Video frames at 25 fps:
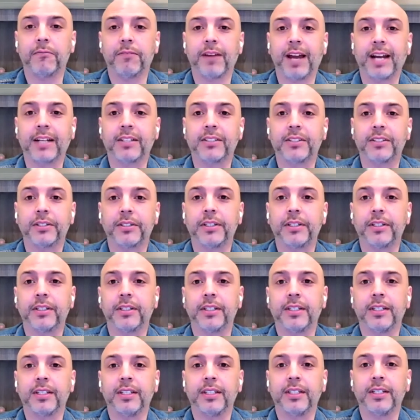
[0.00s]
factored,
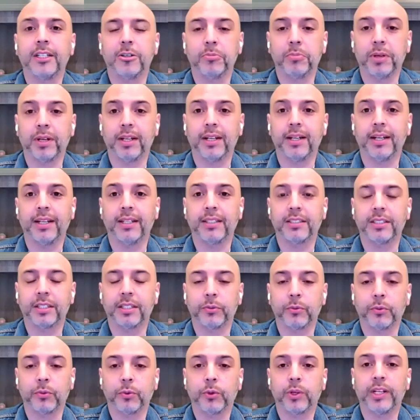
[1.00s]
but it's a
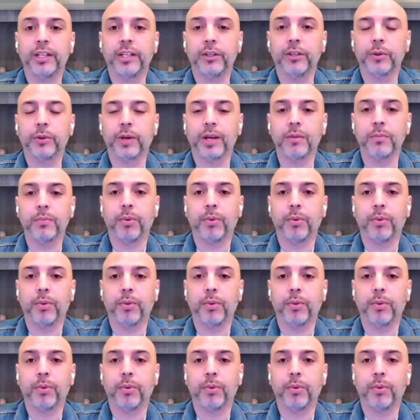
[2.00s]
really great